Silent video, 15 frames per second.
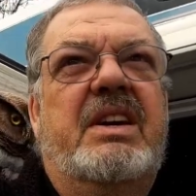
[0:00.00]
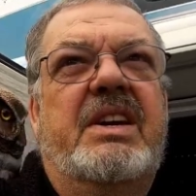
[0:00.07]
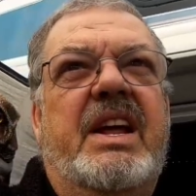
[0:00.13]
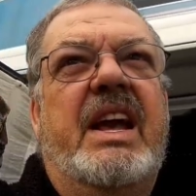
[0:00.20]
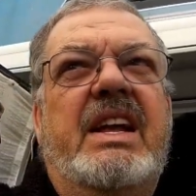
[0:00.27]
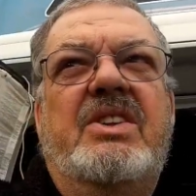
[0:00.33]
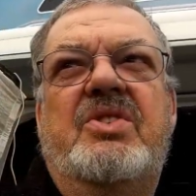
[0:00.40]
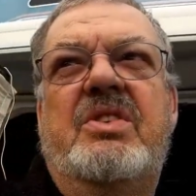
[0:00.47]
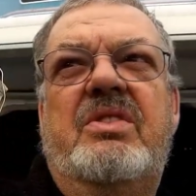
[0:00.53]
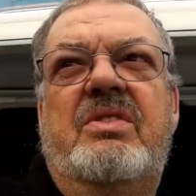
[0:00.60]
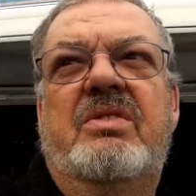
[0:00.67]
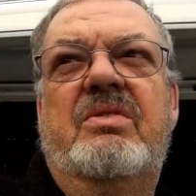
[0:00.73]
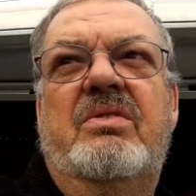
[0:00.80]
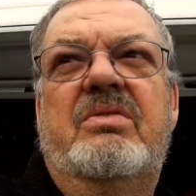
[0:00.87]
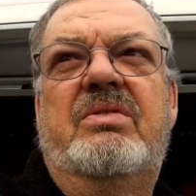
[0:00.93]
agent
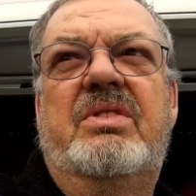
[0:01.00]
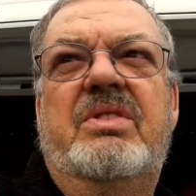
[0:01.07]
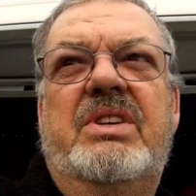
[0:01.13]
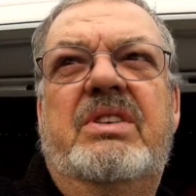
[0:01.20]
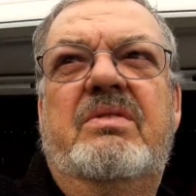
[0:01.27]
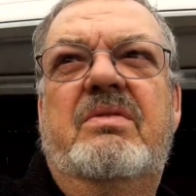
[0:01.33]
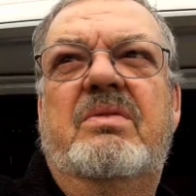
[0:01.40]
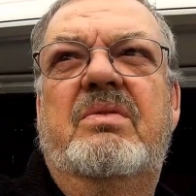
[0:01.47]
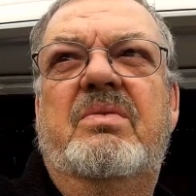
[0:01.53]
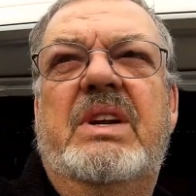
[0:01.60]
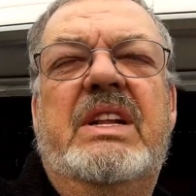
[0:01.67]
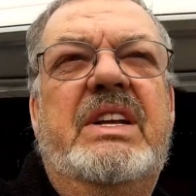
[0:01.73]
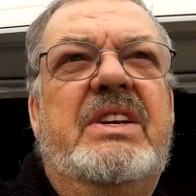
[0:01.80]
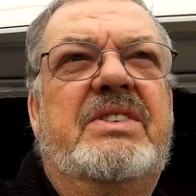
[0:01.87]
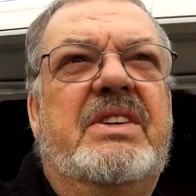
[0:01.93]
to
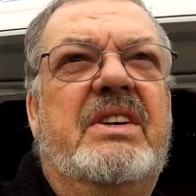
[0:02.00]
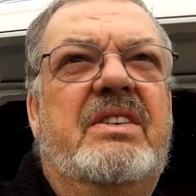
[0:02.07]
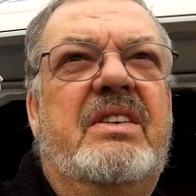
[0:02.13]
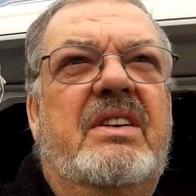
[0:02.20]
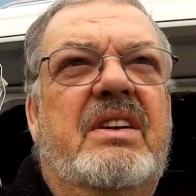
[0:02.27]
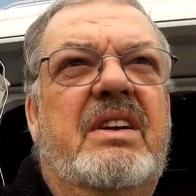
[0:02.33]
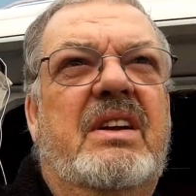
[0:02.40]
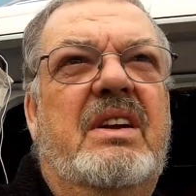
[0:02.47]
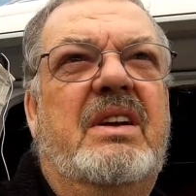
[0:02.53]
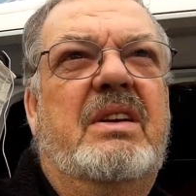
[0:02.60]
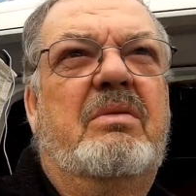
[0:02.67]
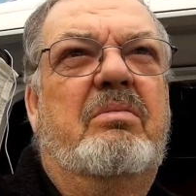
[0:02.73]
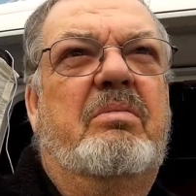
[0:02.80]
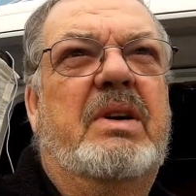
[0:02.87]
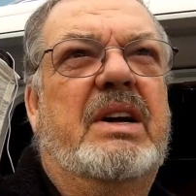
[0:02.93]
release it,
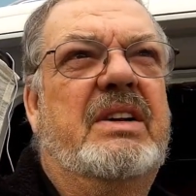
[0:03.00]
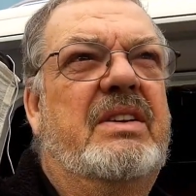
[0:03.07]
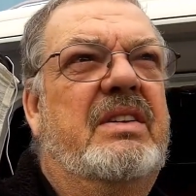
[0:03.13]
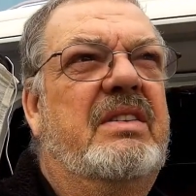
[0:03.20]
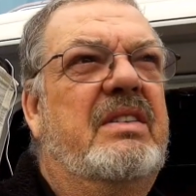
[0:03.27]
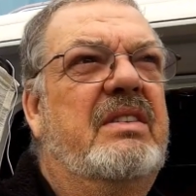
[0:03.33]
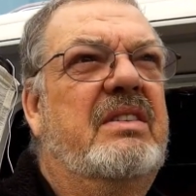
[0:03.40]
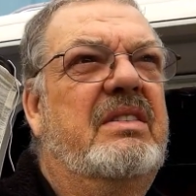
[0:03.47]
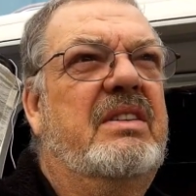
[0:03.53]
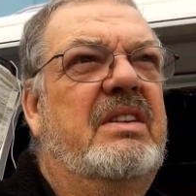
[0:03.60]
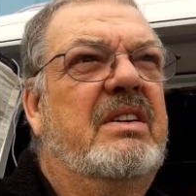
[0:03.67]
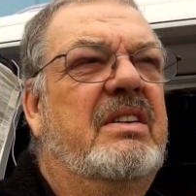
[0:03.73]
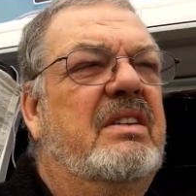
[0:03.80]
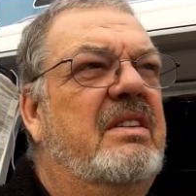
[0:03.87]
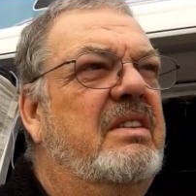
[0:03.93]
but
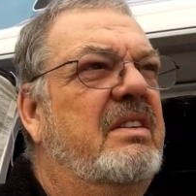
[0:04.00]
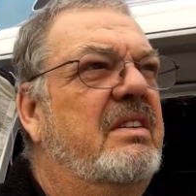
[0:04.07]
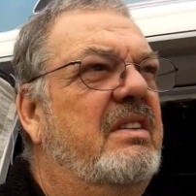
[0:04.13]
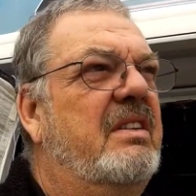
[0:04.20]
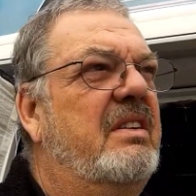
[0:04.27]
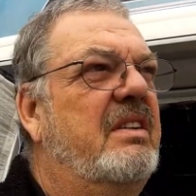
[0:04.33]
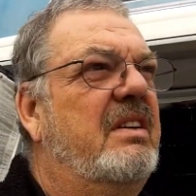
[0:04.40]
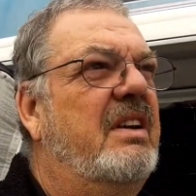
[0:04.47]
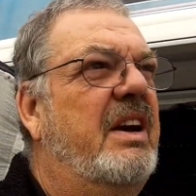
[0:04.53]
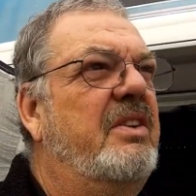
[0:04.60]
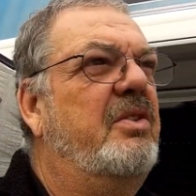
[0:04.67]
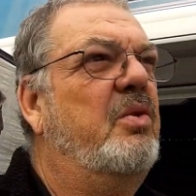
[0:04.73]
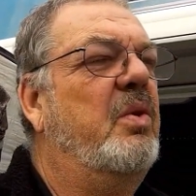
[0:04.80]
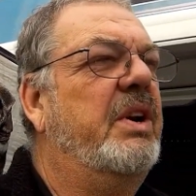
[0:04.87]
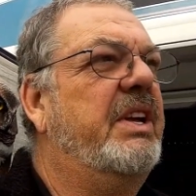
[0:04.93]
I
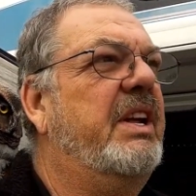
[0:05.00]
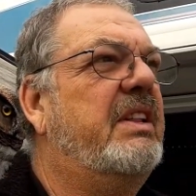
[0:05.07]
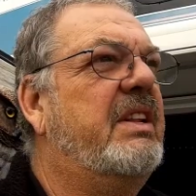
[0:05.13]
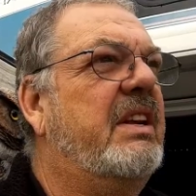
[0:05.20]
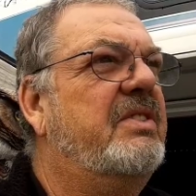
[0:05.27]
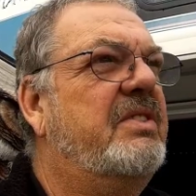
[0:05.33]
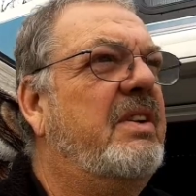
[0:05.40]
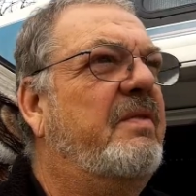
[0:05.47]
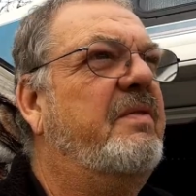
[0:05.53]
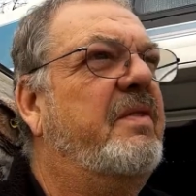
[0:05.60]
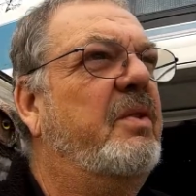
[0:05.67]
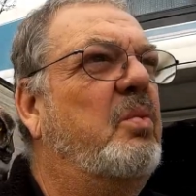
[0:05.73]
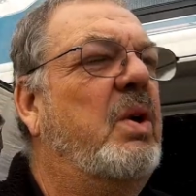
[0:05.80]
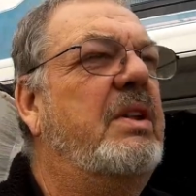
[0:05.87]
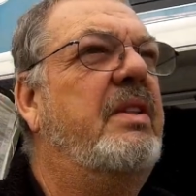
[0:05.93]
don't know where to get that stuff
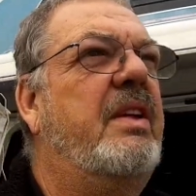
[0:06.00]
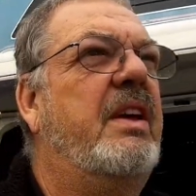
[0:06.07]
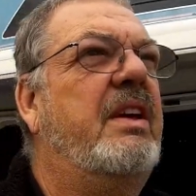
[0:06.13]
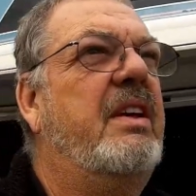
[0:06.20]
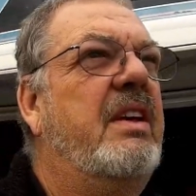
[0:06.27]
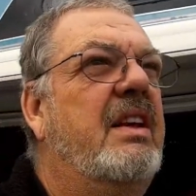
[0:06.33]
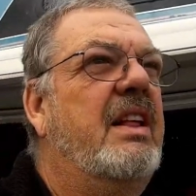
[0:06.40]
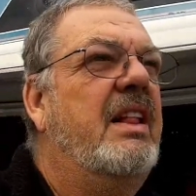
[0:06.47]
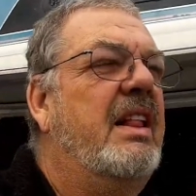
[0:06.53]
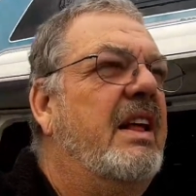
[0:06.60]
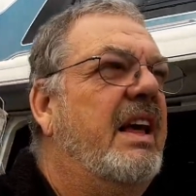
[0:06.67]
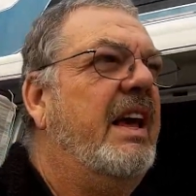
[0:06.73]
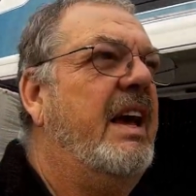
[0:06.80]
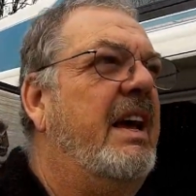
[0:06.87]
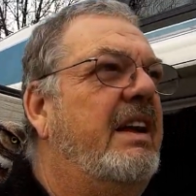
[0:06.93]
for one thing,
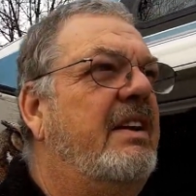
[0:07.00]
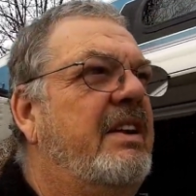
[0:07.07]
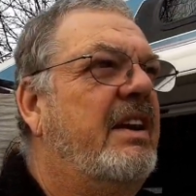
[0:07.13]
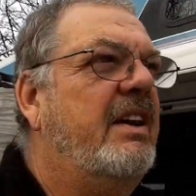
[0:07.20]
and